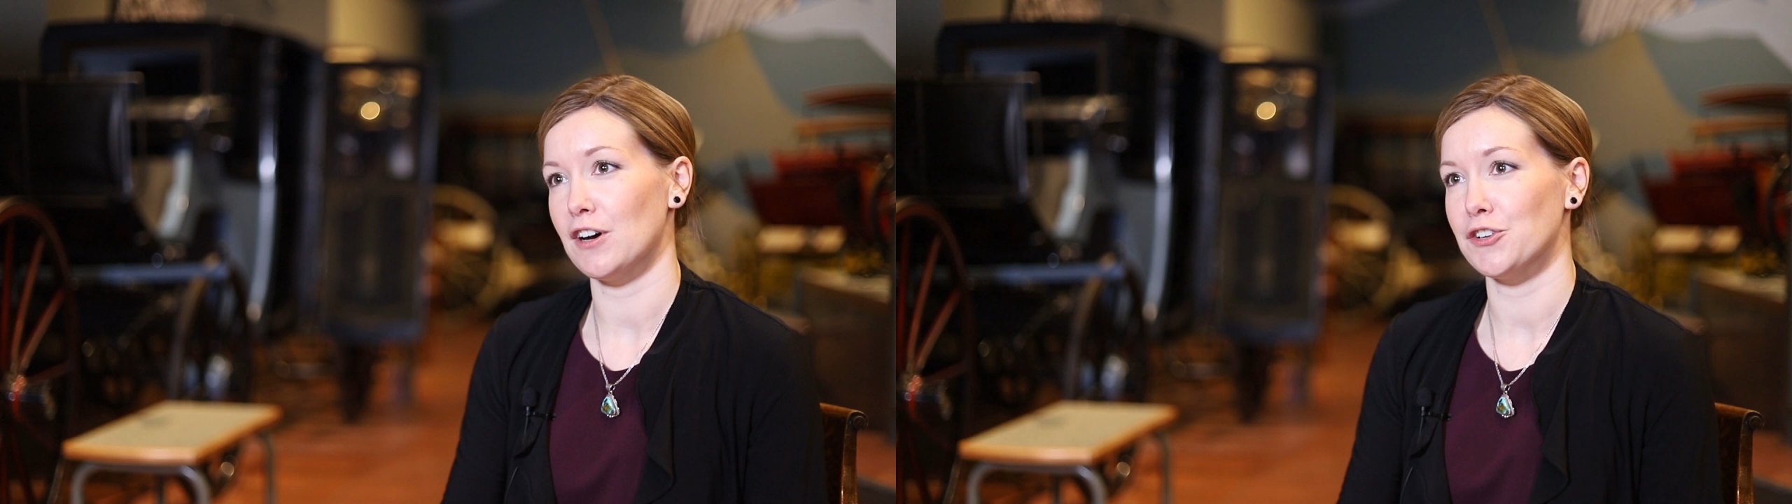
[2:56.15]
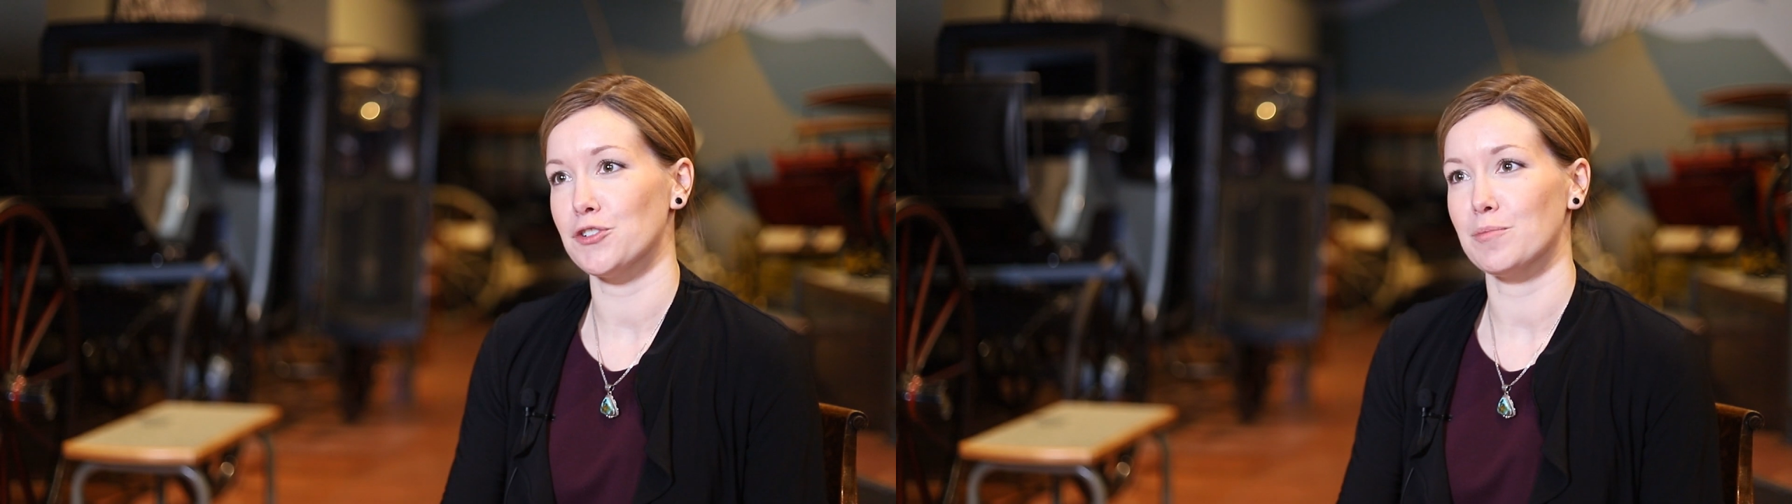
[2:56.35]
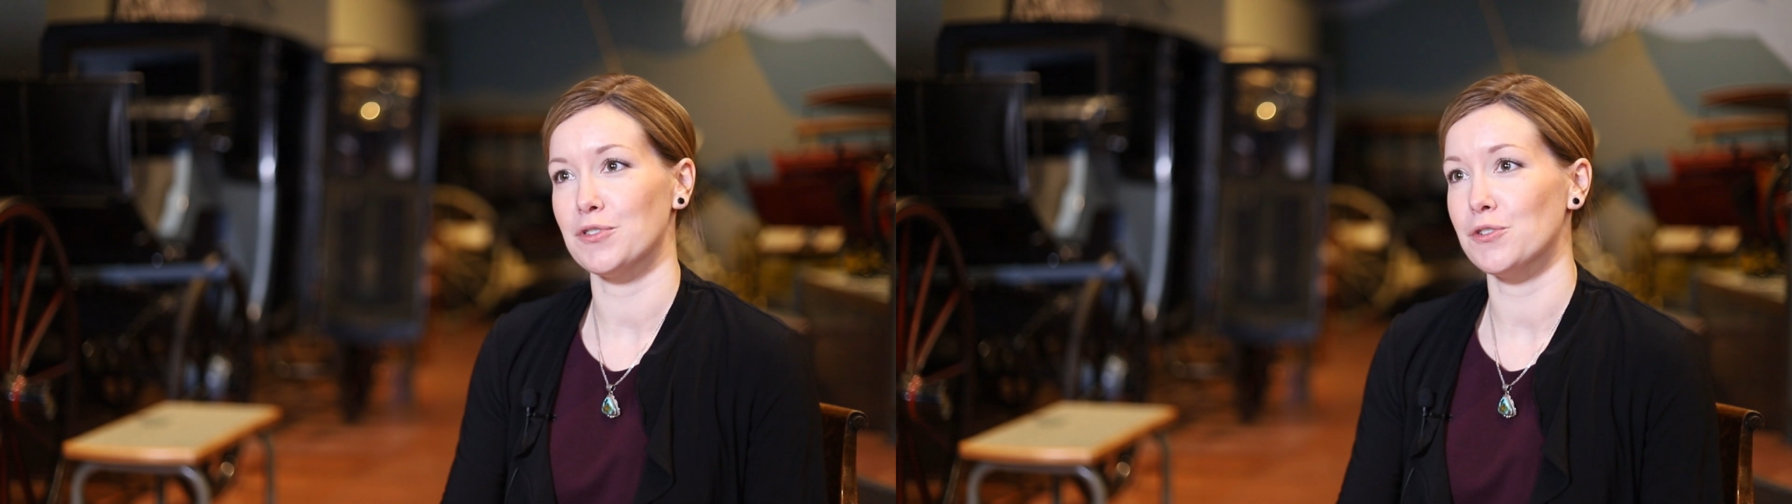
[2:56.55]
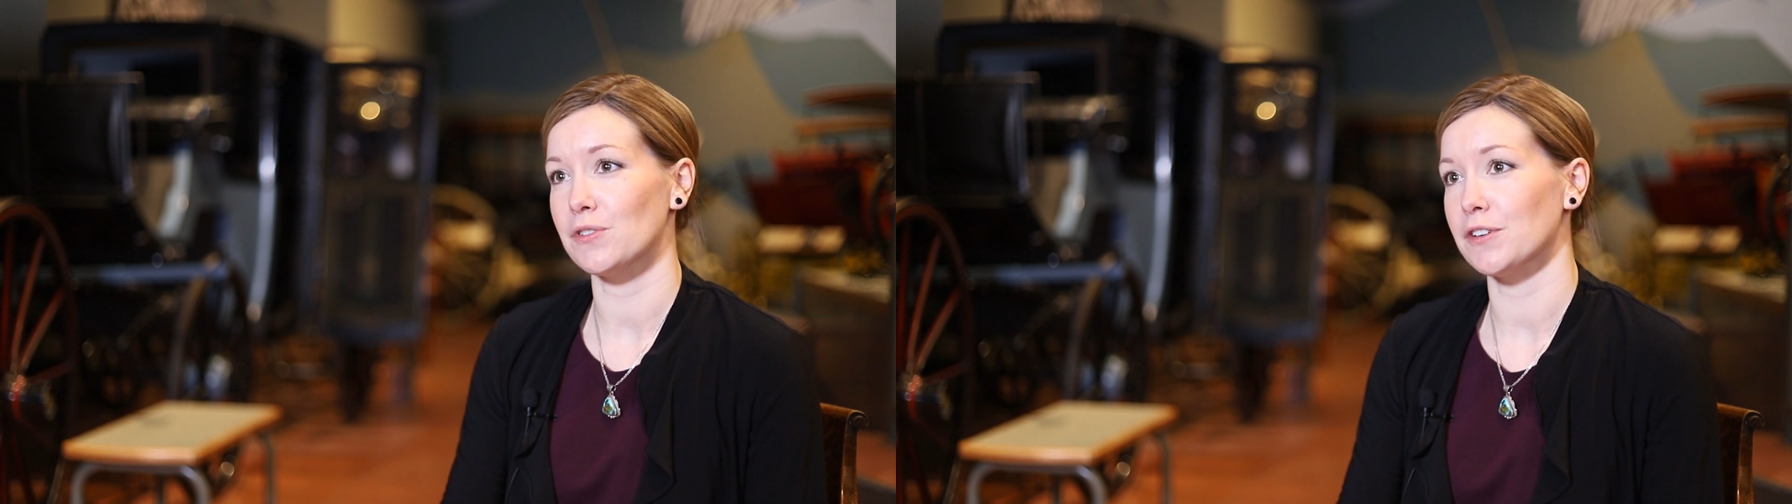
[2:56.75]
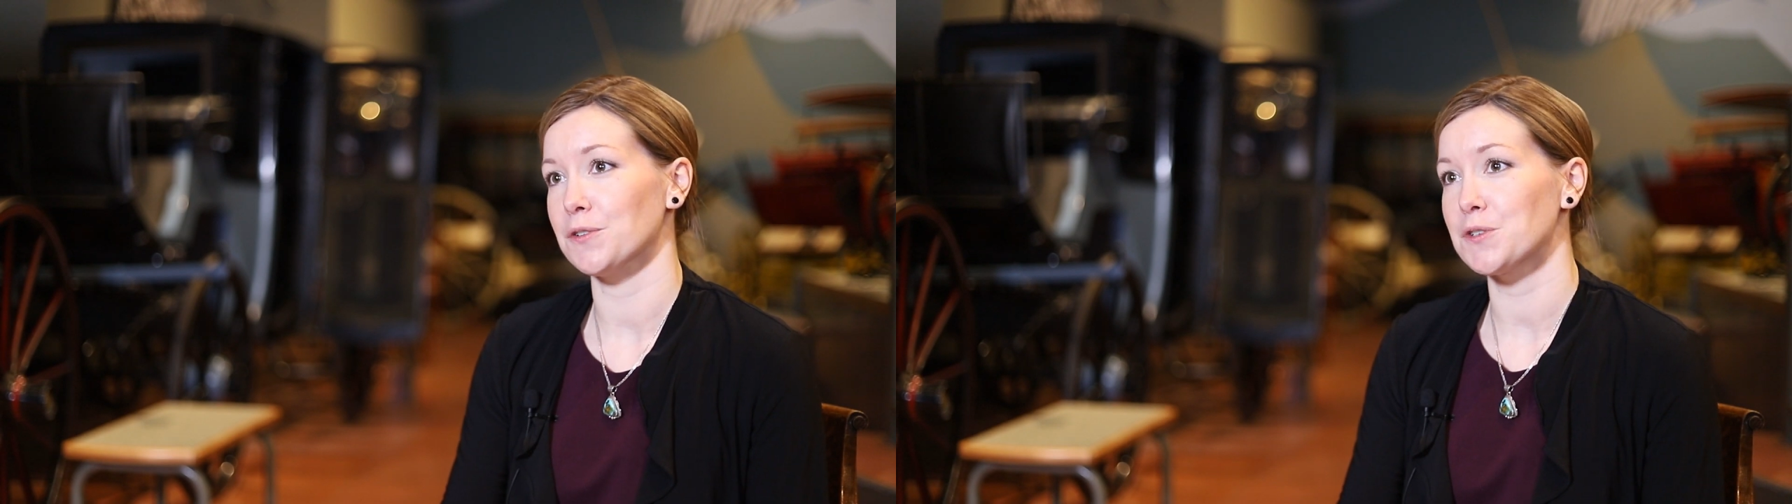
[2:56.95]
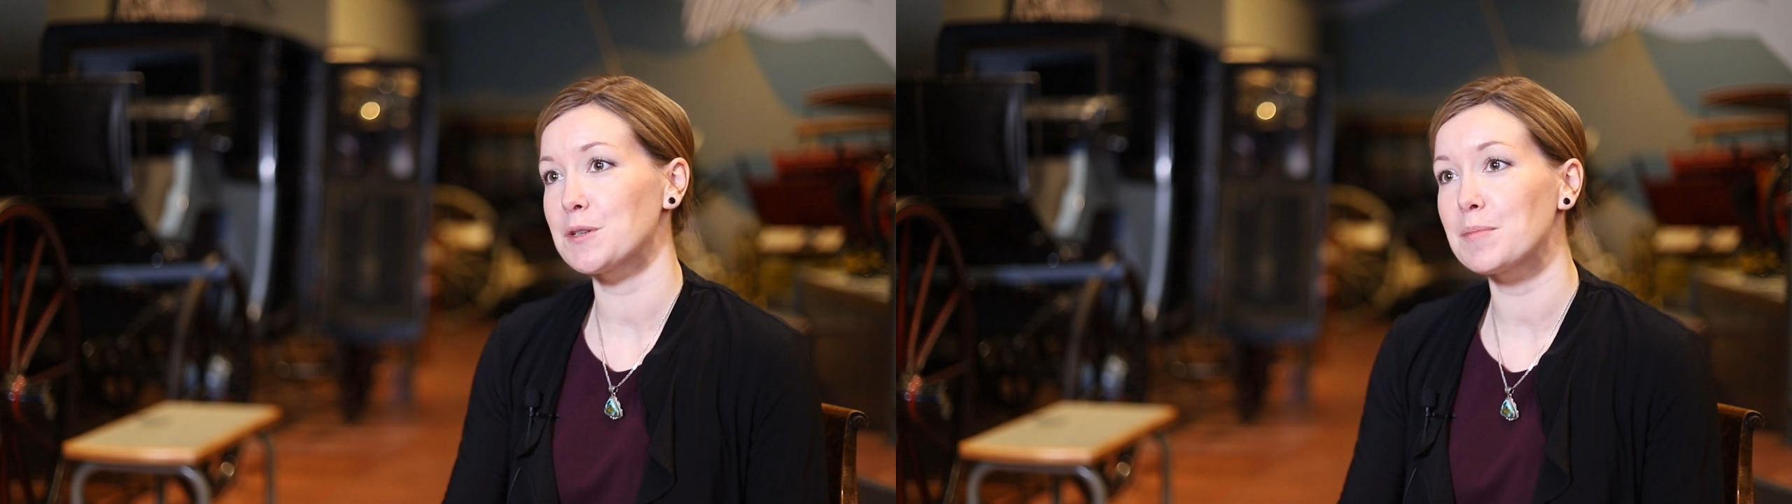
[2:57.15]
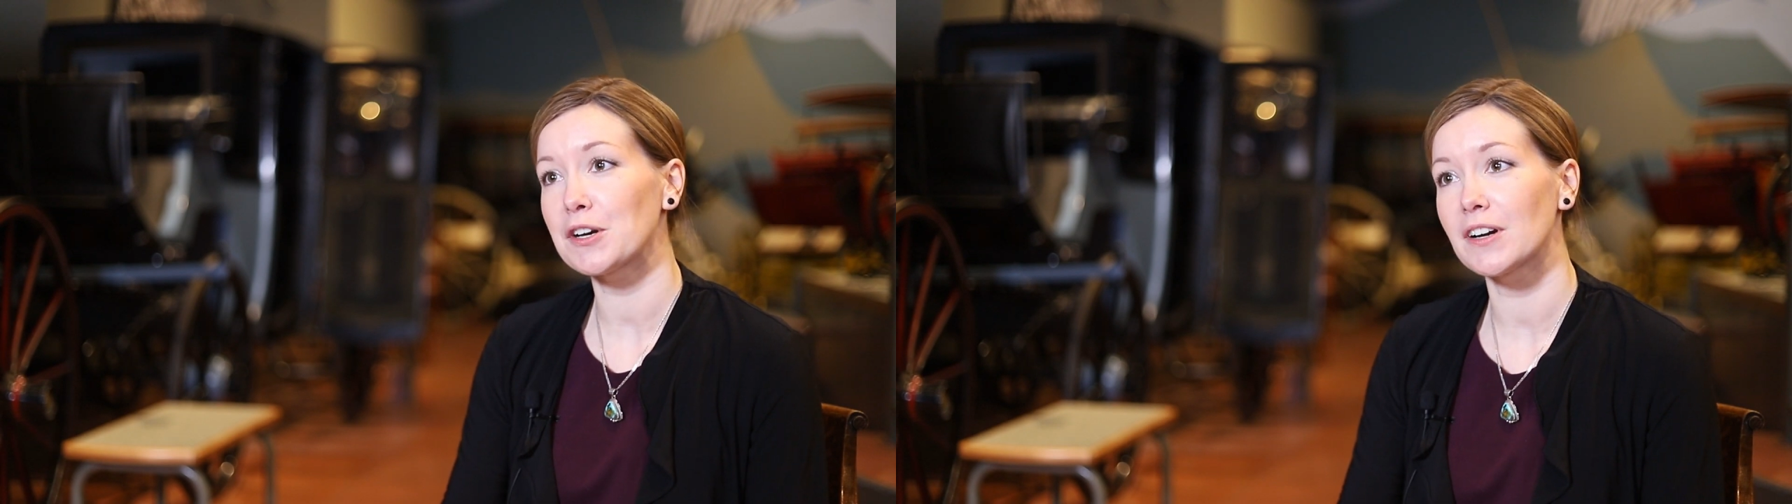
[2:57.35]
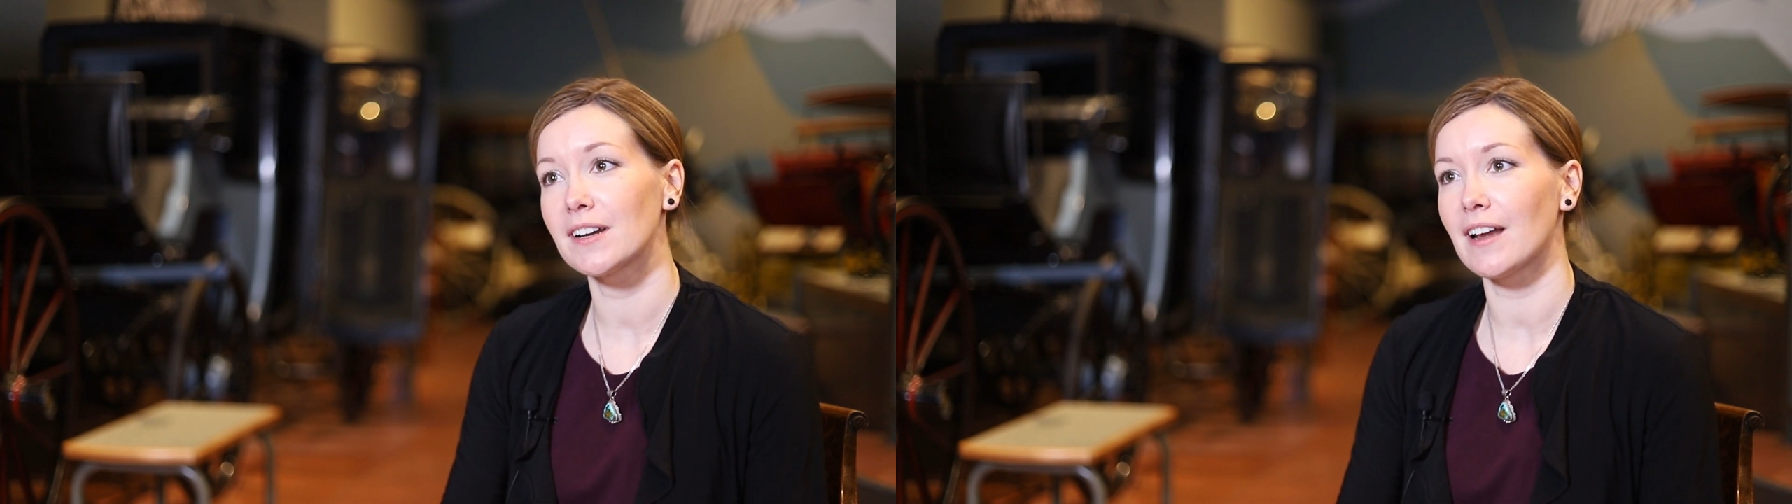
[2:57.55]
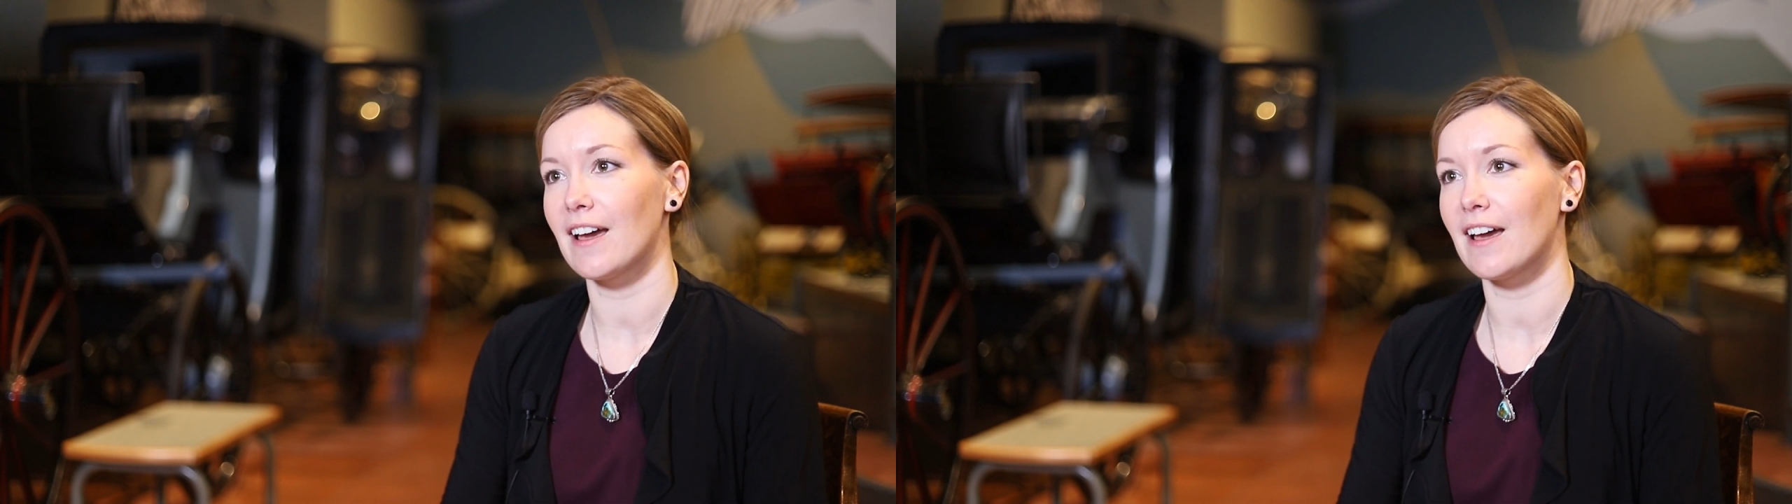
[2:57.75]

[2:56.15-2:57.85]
entrepreneurial spirit